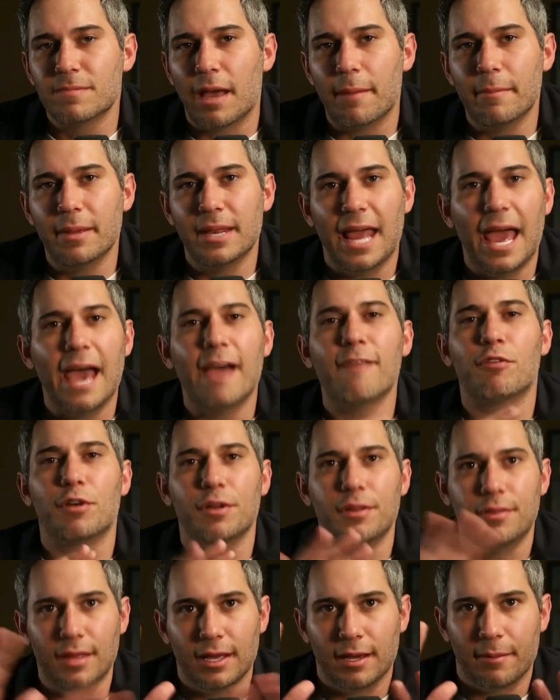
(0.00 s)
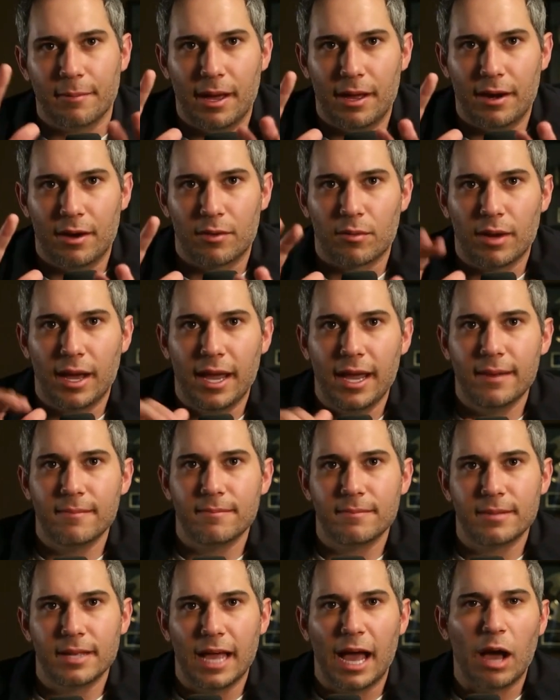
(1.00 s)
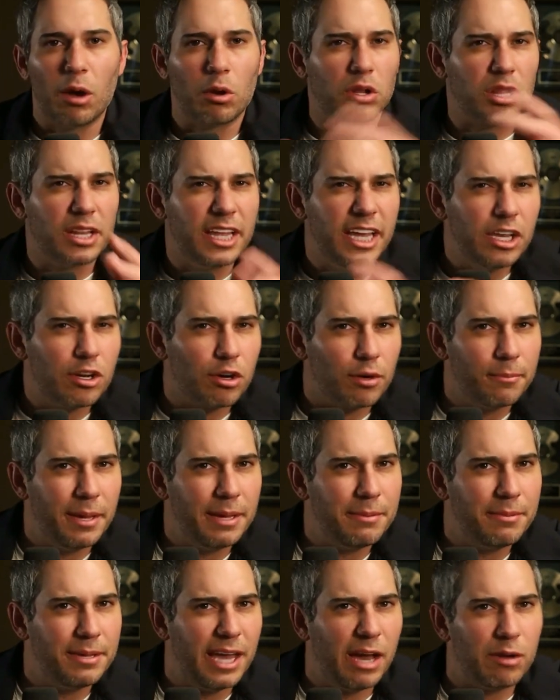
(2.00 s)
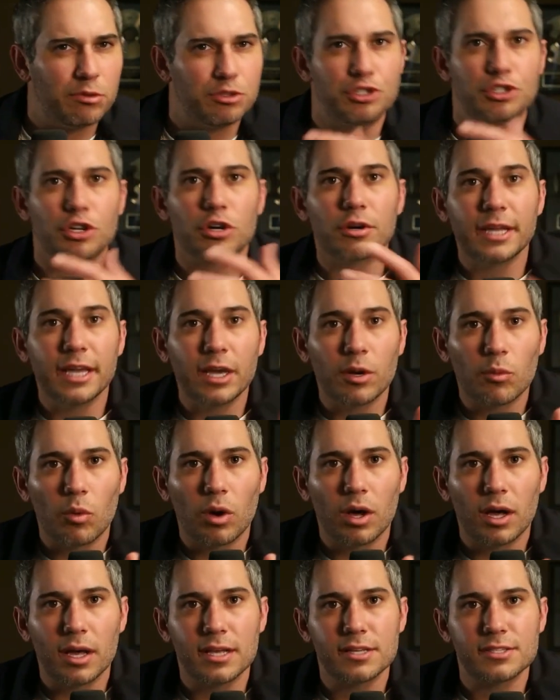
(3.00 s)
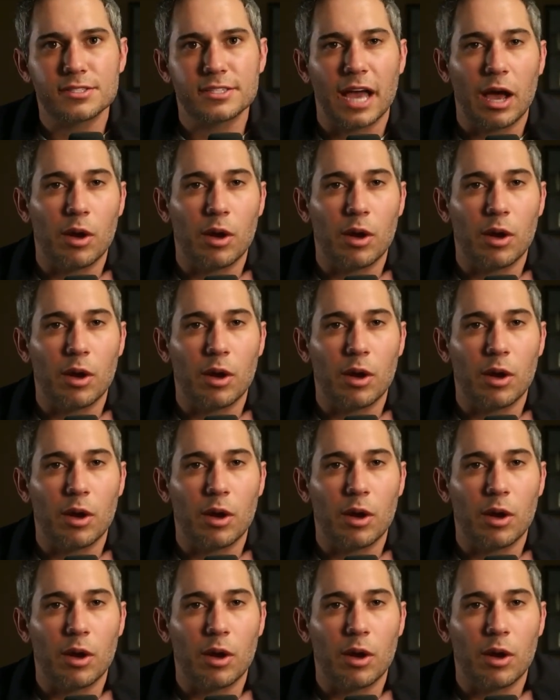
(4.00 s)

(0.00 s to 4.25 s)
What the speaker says: I mean, everything about it, right? How clean or maybe how dirty it was,